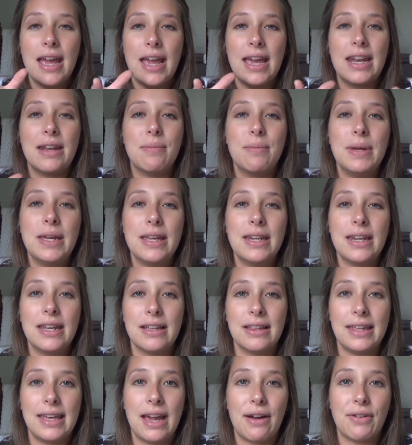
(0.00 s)
and
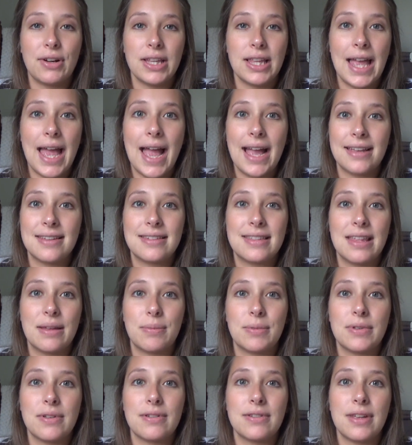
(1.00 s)
immediately I relaxed
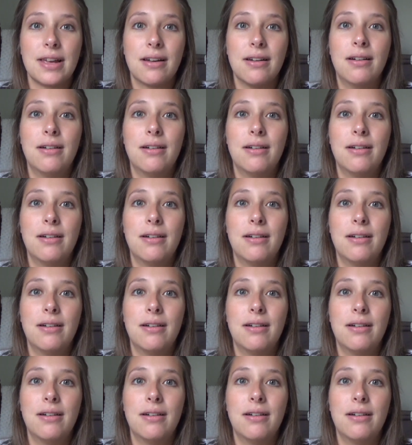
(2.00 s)
them because I was like,